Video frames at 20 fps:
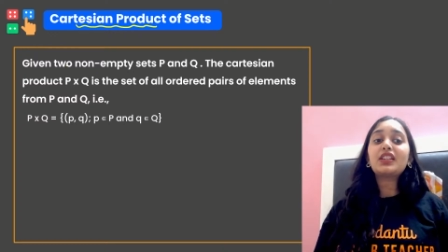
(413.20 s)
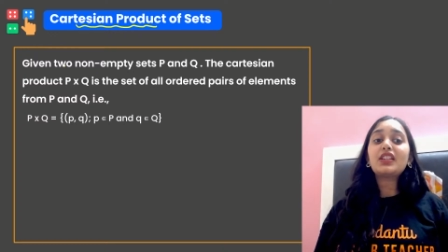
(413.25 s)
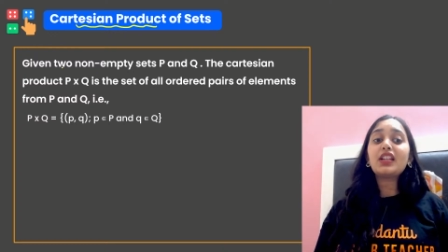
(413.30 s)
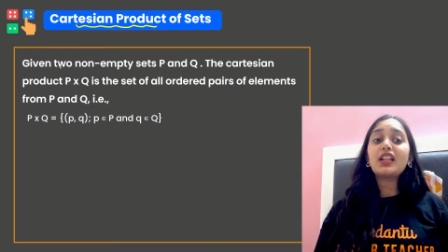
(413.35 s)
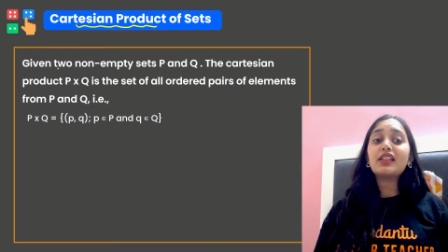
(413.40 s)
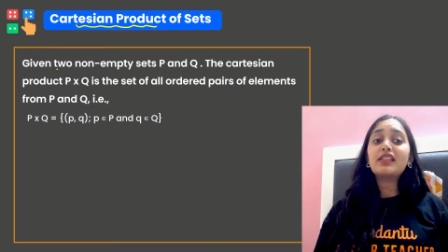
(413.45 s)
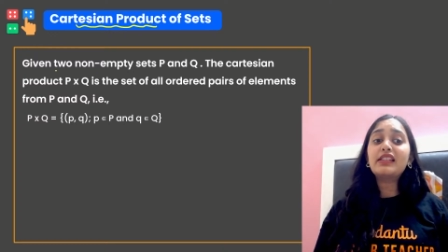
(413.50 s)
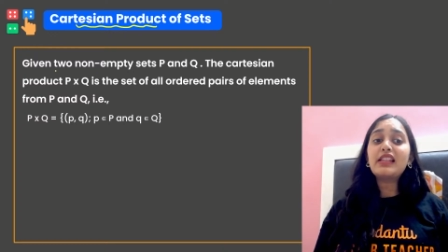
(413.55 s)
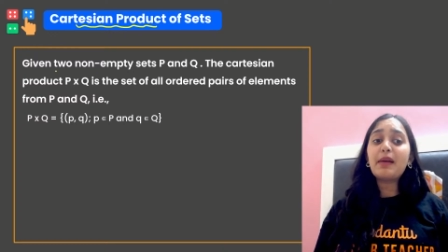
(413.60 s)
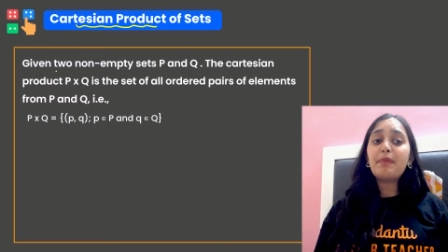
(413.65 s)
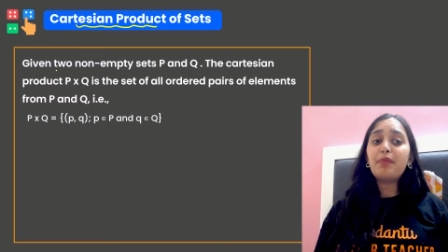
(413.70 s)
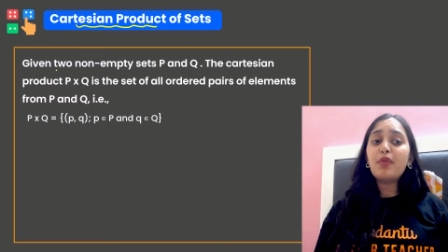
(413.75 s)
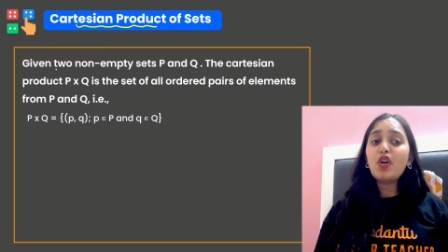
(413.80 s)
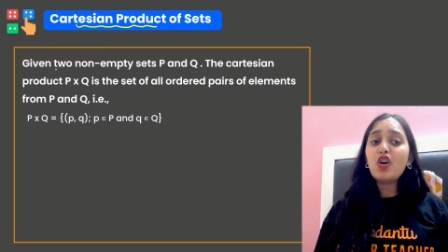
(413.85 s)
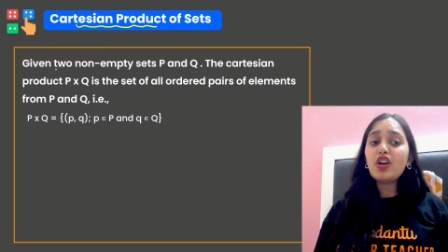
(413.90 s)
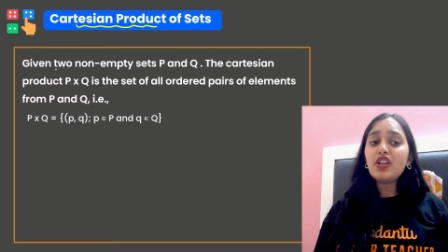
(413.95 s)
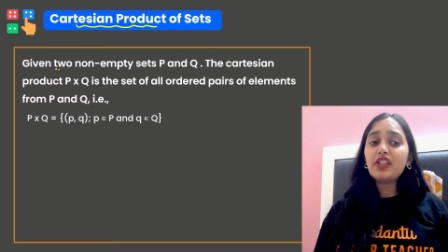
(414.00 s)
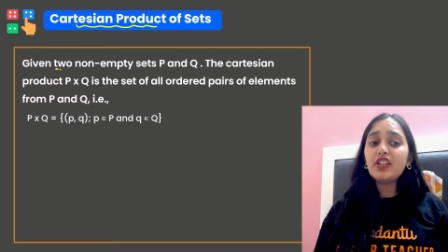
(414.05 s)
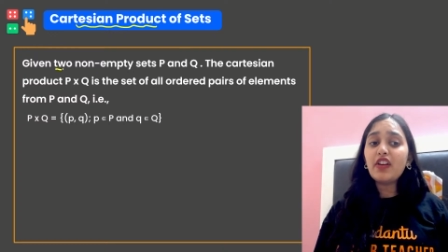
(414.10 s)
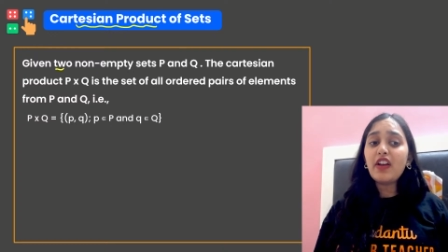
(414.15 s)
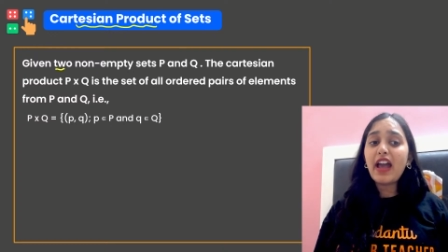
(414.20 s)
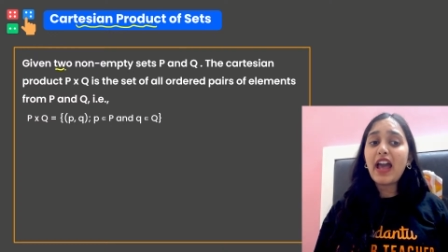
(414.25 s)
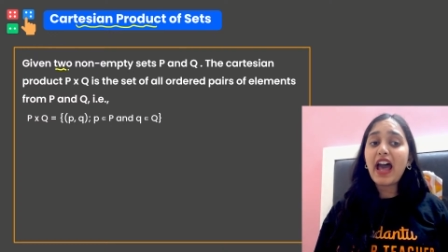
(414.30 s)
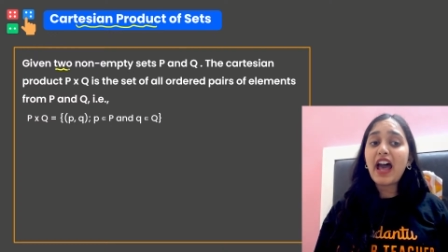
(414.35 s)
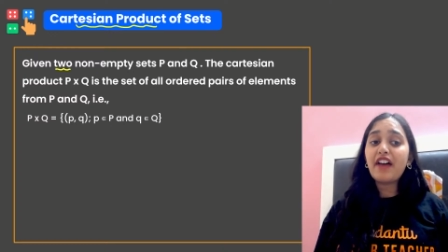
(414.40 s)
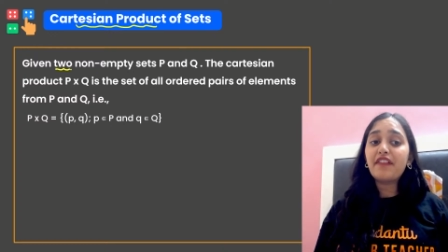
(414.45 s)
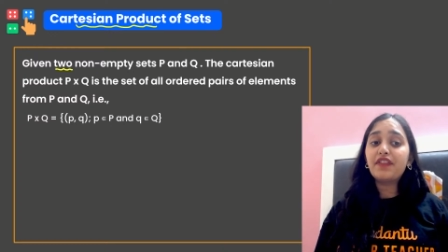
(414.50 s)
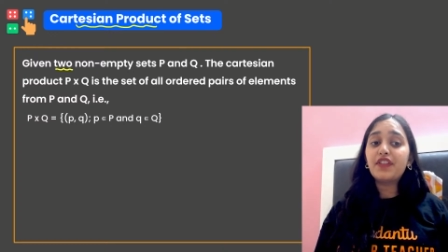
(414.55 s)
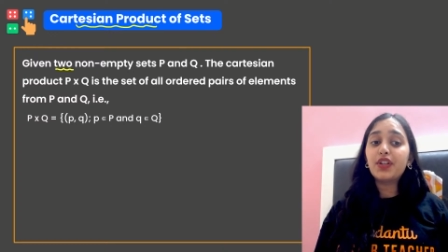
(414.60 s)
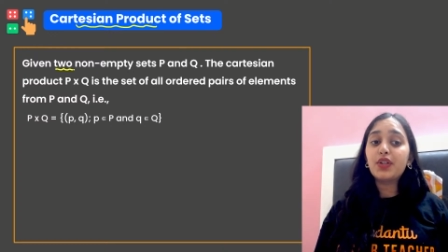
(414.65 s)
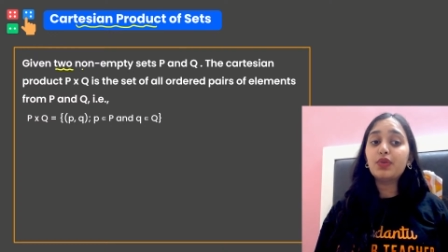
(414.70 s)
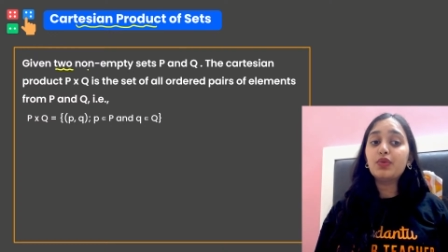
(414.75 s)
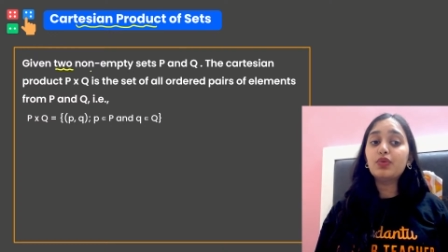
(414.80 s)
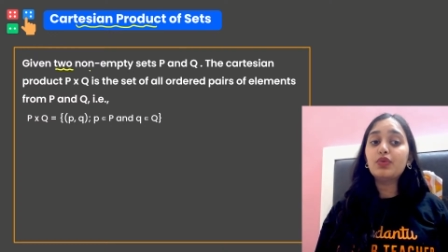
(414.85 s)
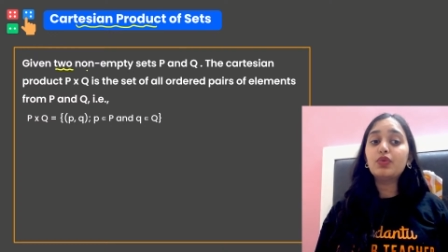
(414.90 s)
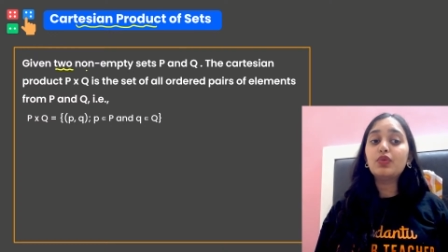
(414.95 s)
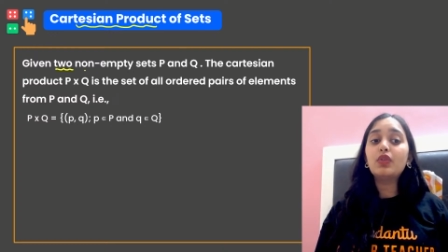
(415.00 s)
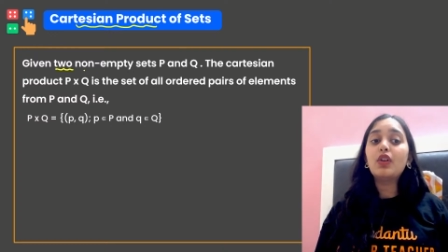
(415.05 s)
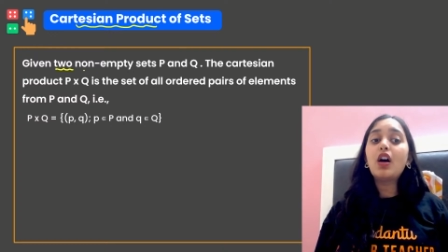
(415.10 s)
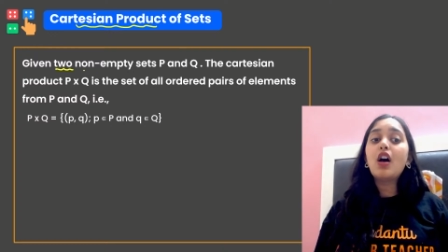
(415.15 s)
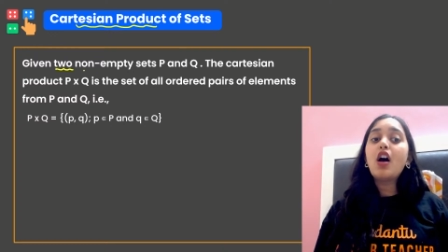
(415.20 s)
Suppose you have two